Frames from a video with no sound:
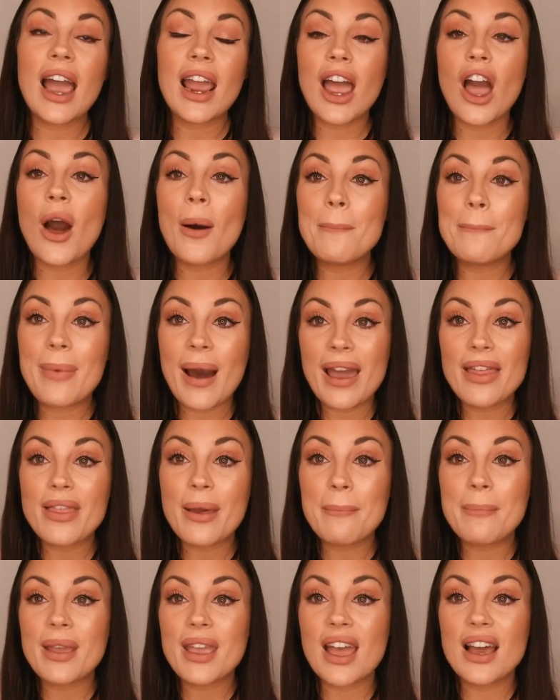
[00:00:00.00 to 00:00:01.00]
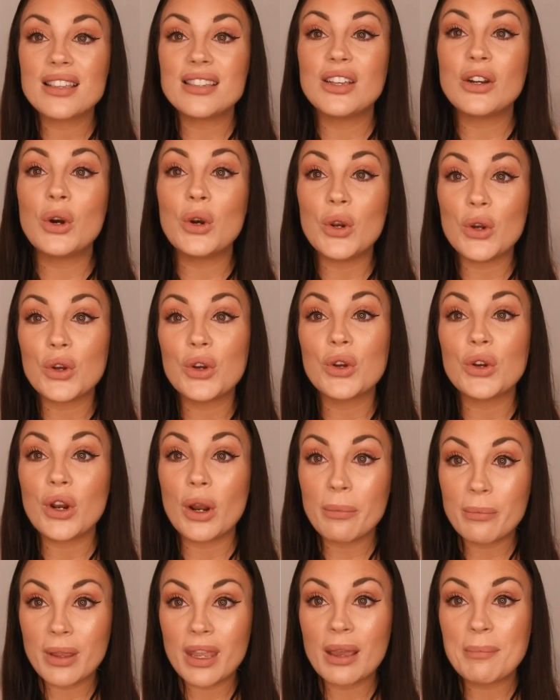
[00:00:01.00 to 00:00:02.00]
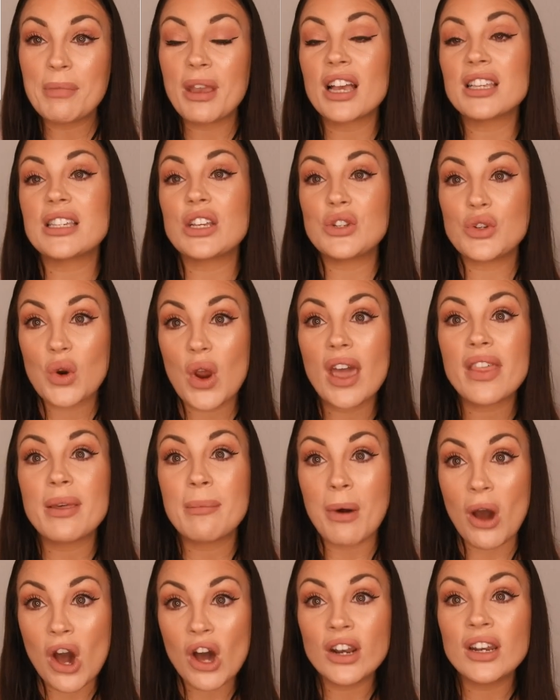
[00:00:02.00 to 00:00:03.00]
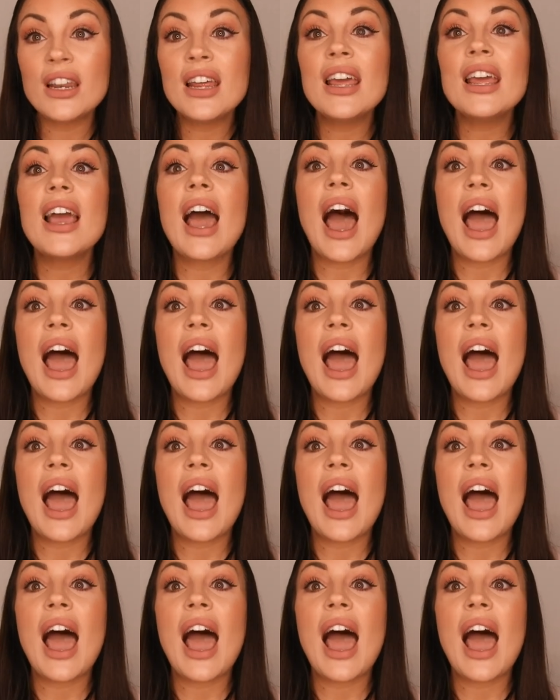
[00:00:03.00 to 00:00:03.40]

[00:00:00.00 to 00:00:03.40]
I can't buy them because they don't look good on me because I tried them on.